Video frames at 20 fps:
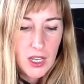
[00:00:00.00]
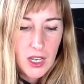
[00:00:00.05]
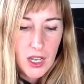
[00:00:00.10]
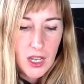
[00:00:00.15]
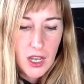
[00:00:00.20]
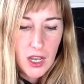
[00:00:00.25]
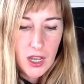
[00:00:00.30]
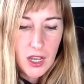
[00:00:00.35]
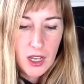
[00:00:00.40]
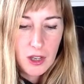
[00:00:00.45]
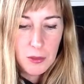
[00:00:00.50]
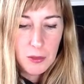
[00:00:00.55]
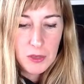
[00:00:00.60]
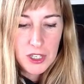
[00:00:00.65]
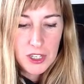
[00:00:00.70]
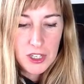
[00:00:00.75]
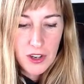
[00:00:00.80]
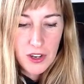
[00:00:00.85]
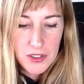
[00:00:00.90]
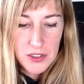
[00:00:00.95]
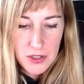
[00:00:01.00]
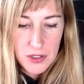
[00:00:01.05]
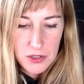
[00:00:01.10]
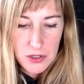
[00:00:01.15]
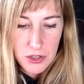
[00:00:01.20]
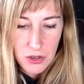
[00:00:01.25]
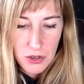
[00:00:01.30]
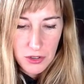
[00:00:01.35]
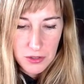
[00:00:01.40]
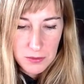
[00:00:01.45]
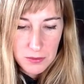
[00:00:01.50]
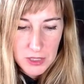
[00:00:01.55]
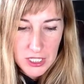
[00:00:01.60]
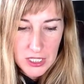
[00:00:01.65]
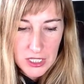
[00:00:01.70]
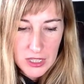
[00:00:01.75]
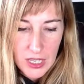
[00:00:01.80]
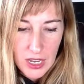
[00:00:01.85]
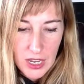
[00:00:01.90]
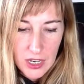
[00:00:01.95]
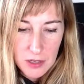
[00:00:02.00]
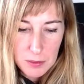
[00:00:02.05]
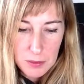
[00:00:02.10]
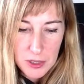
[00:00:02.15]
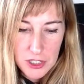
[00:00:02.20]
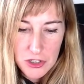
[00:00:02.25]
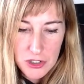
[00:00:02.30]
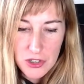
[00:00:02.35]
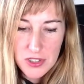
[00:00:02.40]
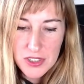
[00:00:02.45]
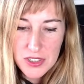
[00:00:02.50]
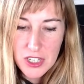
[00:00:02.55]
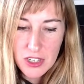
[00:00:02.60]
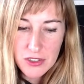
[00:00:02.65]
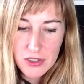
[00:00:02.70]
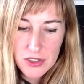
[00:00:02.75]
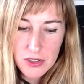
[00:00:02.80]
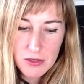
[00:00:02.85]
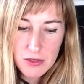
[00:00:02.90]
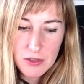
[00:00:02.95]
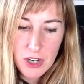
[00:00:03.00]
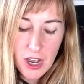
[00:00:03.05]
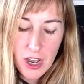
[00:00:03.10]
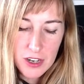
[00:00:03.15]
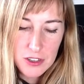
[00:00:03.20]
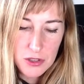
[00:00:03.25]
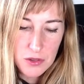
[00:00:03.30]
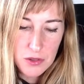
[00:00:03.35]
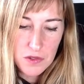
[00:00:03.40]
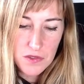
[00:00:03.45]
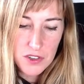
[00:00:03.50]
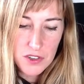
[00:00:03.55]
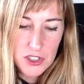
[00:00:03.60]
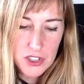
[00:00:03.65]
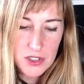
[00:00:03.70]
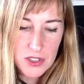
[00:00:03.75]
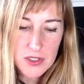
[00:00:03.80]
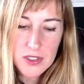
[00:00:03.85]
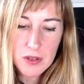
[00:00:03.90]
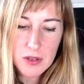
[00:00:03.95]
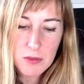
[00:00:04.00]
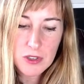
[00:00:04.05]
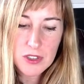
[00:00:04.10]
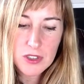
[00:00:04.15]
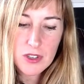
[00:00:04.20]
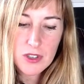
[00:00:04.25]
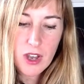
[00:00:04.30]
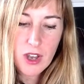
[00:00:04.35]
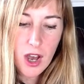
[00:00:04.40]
It also told me that Pinterest tells you not to infringe on someone's